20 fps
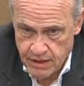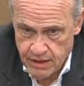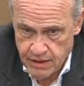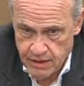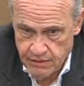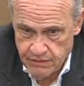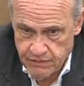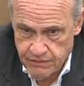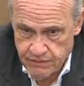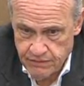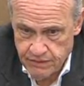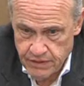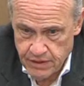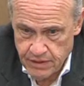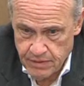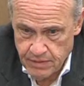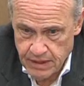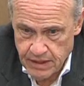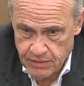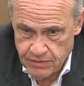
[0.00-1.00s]

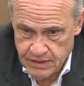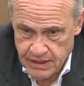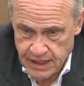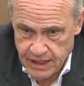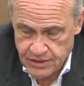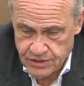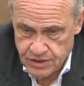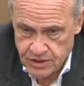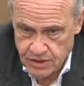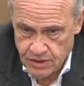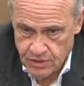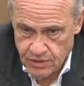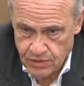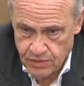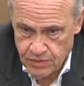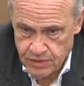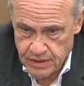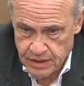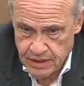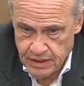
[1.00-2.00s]
our tax
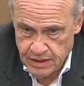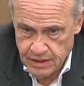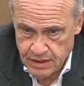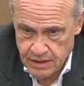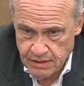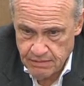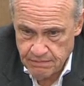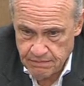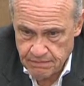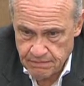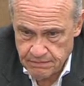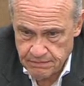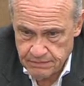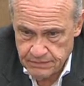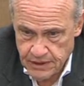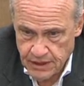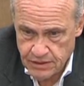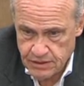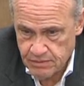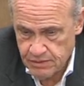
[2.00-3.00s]
code and
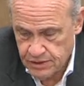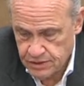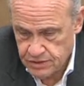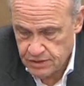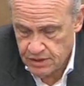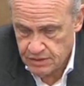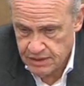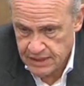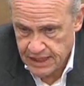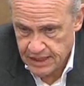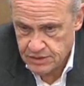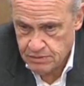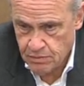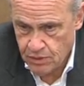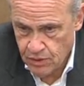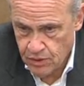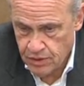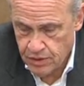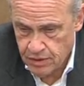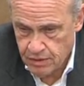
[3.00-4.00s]
not to mention our tax
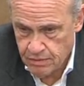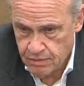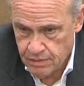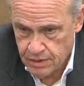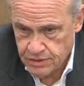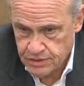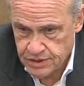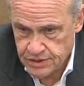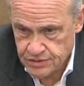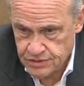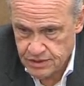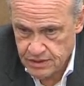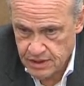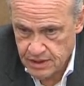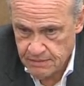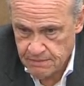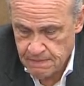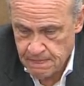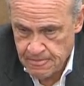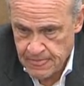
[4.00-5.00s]
burden, but just
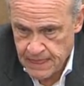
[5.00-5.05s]
the